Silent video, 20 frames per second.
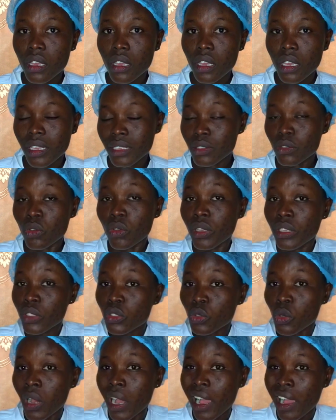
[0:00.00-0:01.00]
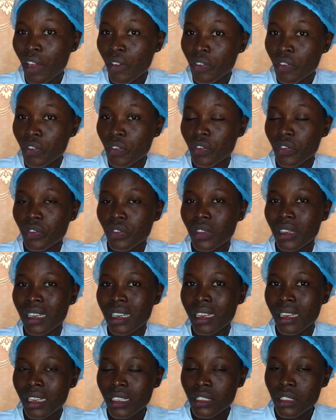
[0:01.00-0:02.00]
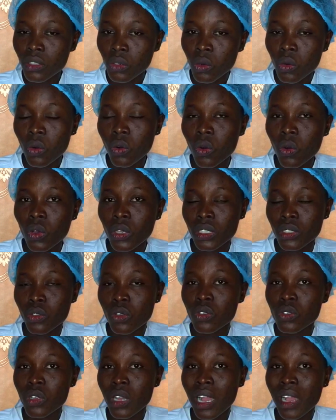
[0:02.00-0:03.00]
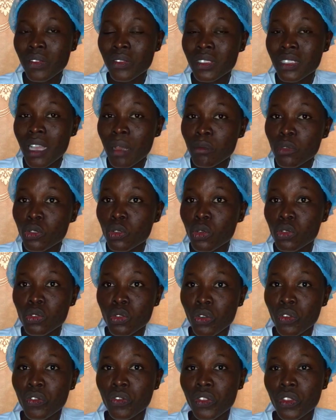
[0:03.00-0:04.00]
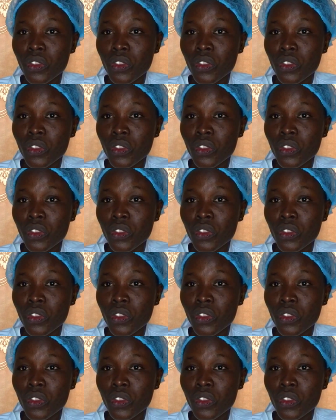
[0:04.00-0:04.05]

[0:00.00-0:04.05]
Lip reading: it's going to have little, or it's going to have some sort of